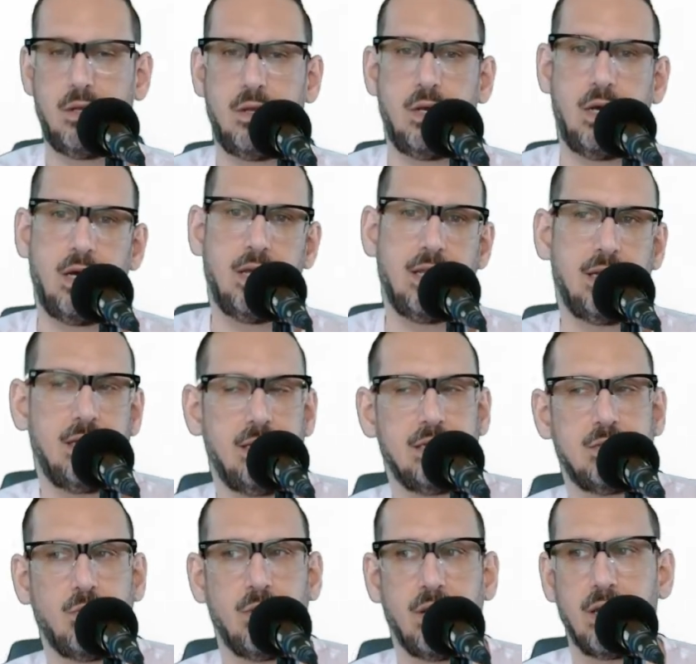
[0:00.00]

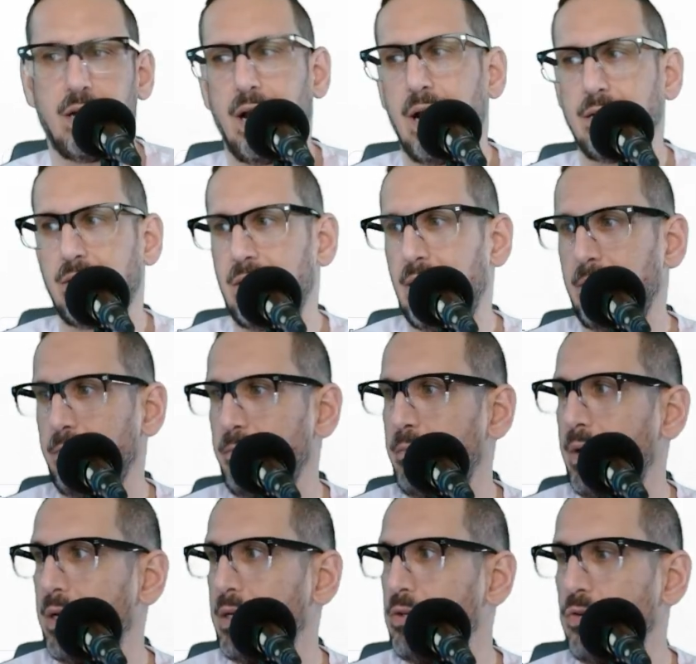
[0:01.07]
That's one of the guys who
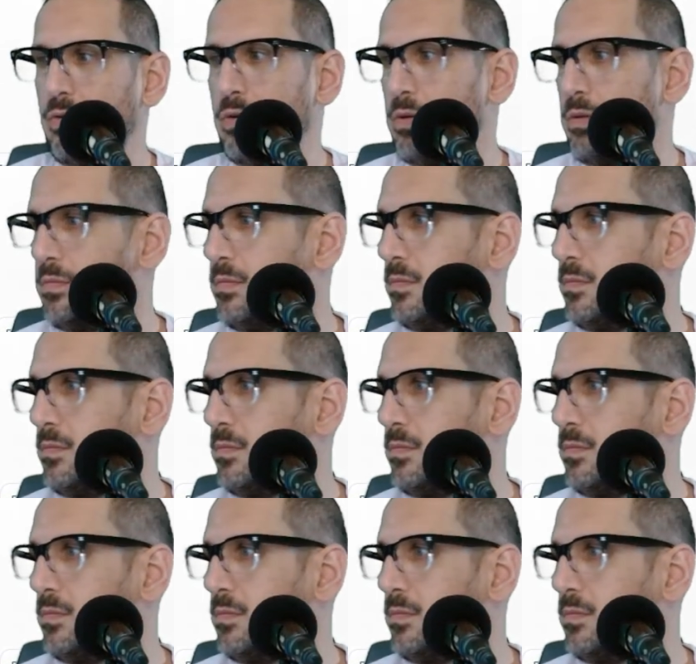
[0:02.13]
made Google.